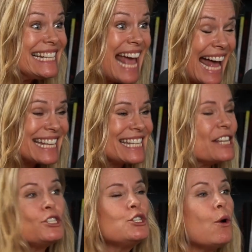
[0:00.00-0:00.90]
Yes,
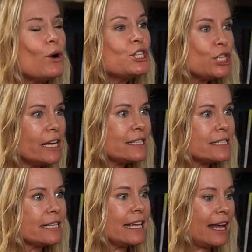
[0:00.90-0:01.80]
it's your chance
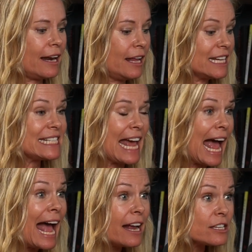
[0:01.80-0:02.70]
to get to
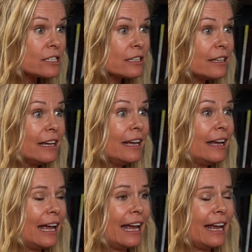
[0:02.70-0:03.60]
act.
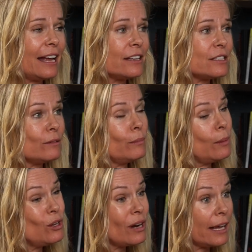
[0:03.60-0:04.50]
And
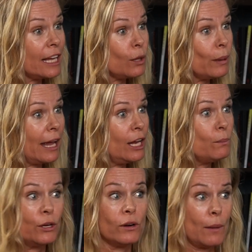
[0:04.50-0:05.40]
maybe you're not getting paid,
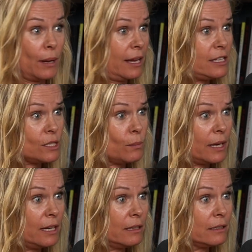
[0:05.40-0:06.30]
but you're not paying
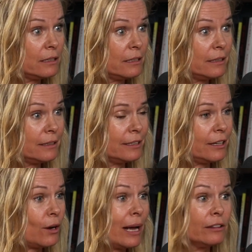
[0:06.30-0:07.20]
somebody.
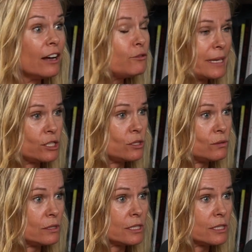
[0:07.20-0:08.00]
I love my students.